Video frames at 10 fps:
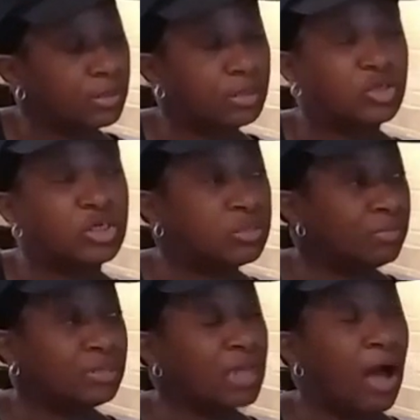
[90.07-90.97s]
it's just
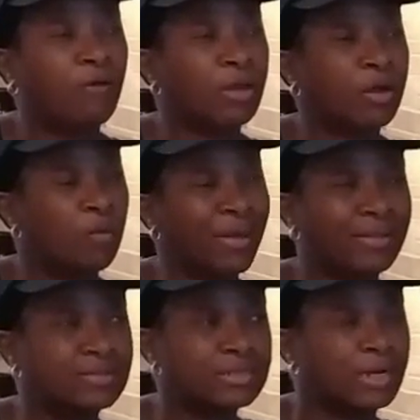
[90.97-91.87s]
me talking. Go
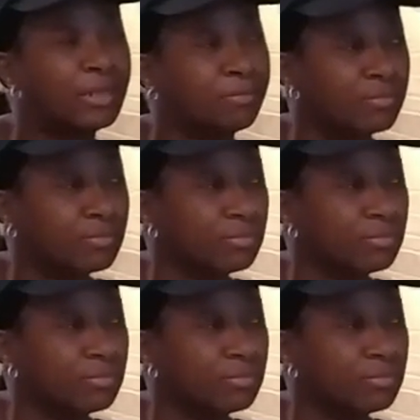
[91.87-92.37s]
back to sleep.